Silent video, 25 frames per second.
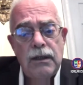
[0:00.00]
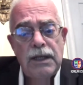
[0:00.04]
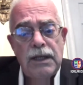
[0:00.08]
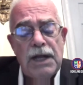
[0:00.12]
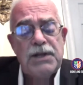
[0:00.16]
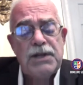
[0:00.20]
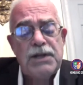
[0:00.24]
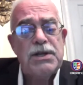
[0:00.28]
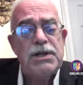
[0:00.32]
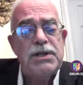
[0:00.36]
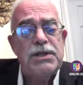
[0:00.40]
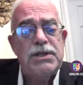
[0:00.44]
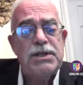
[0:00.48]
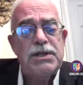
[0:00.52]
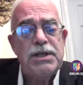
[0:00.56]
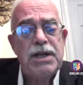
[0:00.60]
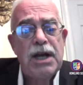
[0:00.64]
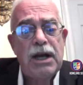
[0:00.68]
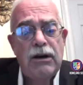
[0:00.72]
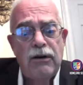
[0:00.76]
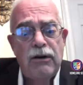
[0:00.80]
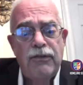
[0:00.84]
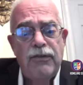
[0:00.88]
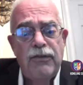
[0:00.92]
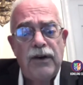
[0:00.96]
That's a
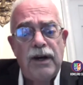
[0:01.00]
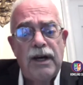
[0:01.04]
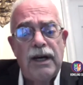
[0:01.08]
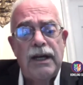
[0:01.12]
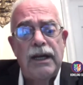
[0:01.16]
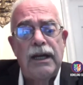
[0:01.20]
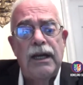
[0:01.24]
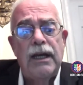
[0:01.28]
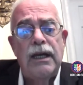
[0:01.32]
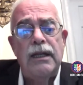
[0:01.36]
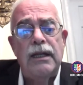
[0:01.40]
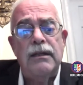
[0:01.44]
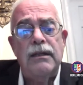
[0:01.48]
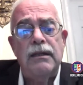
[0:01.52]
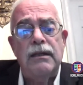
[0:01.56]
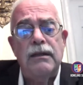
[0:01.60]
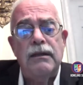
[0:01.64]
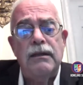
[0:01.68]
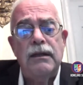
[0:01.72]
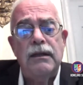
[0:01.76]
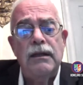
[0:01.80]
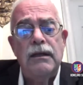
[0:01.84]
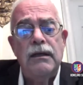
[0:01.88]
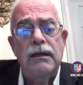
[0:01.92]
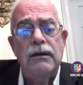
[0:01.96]
terrifying and
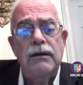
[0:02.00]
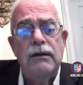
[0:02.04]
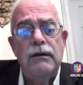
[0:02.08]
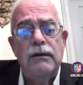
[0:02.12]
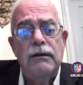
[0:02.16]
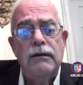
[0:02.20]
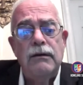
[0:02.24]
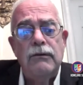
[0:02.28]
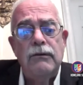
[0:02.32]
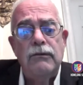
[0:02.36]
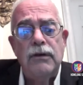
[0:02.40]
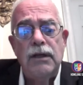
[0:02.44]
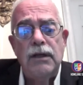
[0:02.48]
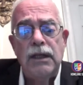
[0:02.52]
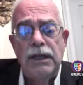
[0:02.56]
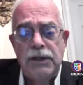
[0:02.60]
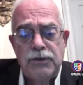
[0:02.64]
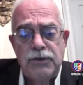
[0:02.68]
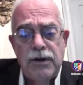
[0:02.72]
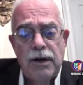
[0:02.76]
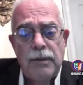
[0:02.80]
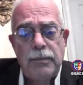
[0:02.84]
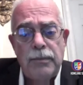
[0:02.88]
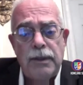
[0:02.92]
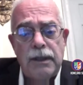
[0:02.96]
really
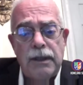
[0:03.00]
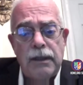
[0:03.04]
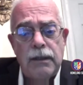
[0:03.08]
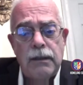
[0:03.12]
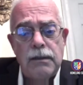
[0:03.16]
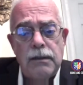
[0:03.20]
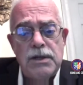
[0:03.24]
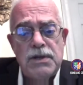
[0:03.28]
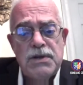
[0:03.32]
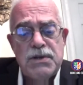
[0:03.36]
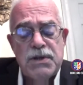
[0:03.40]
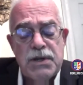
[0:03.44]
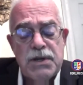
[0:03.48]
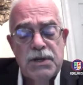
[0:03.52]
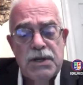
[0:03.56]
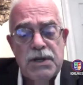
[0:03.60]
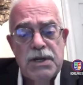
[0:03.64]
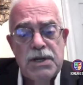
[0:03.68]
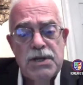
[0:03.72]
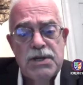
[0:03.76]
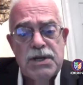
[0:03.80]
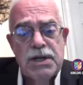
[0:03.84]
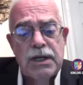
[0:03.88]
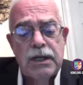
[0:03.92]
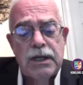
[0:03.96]
troubling
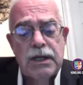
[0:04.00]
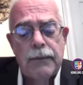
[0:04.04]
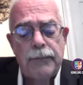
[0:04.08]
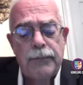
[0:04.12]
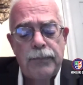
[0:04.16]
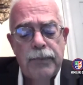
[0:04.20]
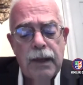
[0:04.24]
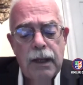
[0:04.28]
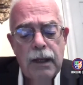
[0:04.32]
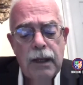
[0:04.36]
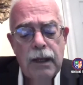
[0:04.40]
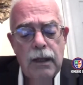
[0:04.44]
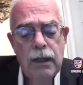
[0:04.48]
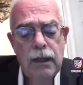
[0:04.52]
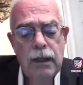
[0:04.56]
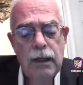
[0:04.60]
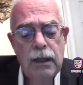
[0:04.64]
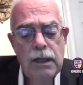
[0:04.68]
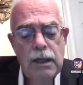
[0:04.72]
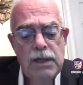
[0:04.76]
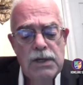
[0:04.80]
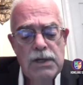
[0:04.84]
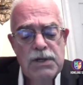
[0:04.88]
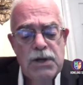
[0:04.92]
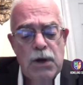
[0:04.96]
statistic.
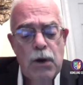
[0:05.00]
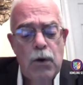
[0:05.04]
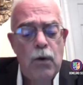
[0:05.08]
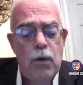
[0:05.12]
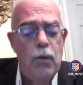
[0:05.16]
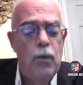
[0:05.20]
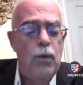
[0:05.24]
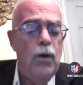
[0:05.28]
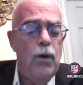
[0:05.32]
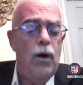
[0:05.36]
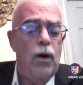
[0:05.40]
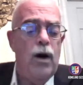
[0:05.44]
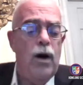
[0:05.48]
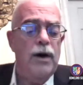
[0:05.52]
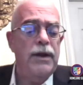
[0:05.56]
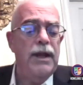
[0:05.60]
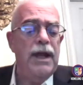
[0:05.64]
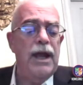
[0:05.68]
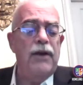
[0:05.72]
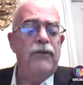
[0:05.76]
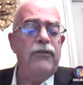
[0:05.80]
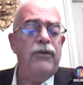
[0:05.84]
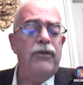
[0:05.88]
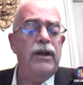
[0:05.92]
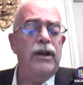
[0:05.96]
So, on
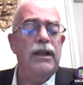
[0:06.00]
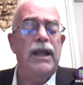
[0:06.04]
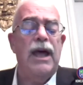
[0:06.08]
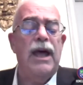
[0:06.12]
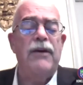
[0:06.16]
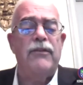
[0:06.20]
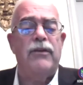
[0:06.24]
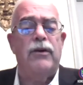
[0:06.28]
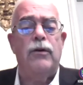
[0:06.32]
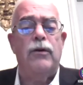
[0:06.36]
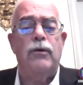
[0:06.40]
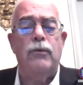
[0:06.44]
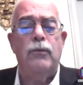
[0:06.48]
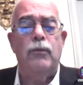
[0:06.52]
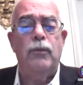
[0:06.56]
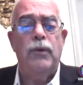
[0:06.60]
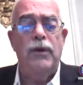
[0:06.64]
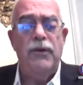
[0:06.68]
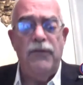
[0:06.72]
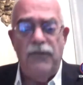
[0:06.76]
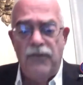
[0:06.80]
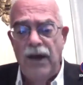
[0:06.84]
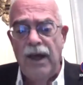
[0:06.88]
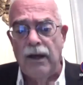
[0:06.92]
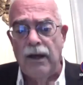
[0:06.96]
every level, we
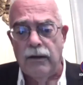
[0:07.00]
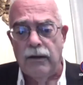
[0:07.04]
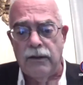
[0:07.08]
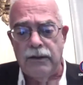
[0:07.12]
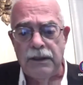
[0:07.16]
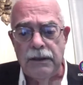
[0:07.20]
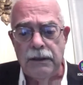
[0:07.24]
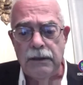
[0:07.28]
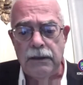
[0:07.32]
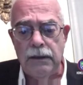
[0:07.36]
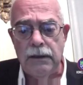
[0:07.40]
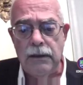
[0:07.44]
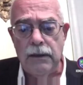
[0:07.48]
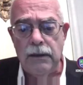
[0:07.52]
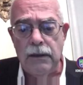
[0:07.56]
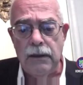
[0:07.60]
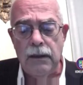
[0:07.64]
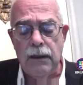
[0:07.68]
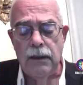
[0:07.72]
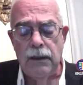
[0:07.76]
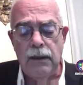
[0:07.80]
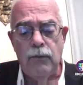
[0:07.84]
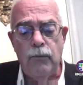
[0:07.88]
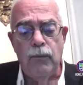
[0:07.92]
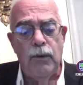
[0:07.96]
failed.
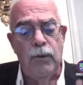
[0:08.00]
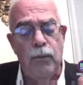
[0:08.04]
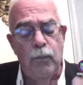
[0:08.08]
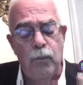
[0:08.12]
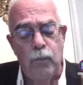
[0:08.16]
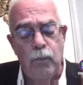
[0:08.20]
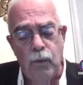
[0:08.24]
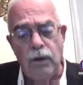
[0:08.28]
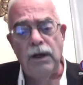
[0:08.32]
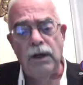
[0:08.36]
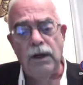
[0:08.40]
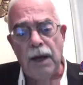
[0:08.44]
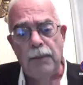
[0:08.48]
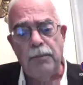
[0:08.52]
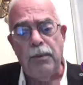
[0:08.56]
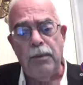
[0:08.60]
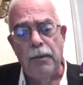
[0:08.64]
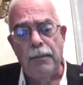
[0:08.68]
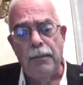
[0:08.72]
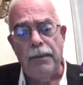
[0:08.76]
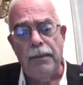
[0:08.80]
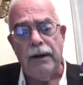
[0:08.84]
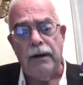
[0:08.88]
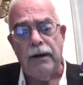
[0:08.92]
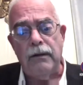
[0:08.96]
We were not
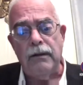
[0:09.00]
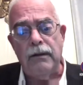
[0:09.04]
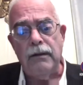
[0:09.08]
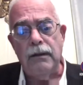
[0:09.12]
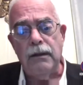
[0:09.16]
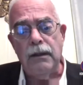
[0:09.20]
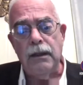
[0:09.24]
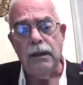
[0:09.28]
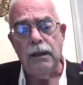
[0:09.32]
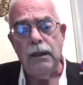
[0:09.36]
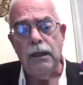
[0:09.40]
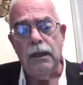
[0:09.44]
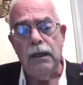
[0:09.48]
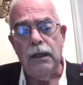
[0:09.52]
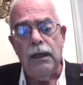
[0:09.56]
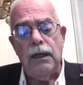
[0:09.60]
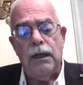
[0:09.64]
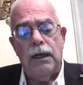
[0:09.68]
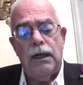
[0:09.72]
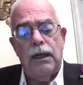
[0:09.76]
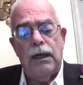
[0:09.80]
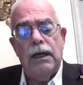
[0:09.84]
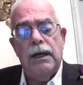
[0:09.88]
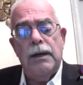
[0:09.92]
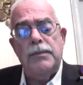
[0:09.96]
prepared.
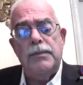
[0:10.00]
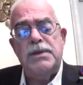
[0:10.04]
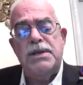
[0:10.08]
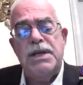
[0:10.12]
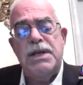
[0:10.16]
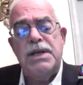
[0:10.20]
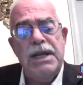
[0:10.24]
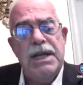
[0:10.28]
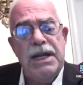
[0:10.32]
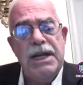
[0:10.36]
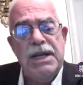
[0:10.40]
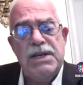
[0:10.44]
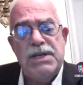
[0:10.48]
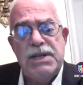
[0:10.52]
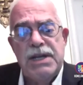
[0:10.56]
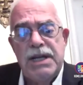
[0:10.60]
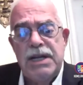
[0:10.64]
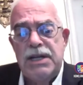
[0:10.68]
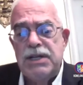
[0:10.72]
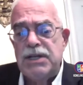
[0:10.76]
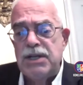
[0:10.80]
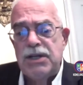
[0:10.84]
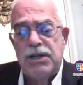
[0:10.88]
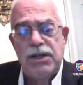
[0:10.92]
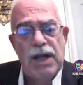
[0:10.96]
Um,
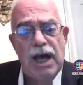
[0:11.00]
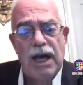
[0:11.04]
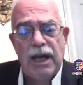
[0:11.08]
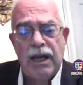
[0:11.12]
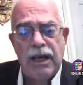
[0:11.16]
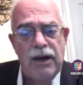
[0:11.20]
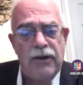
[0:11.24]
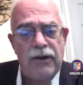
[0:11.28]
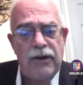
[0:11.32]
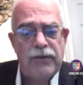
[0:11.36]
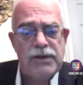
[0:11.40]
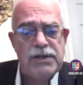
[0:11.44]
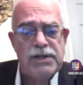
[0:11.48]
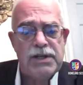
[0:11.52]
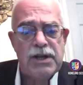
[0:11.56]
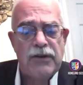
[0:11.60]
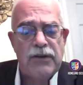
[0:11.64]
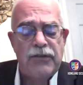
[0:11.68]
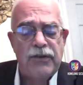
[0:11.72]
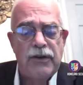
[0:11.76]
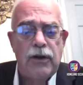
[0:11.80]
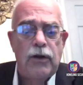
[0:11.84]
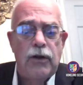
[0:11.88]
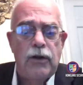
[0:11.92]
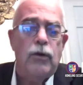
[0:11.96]
CDC did not cover
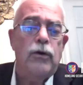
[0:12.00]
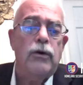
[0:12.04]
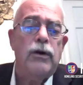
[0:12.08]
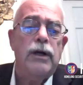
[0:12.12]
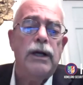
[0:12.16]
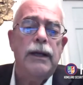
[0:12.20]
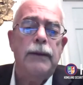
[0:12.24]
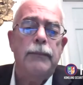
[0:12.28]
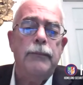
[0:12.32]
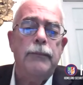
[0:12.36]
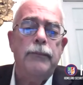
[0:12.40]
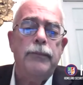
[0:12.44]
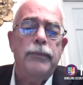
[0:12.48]
itself in glory.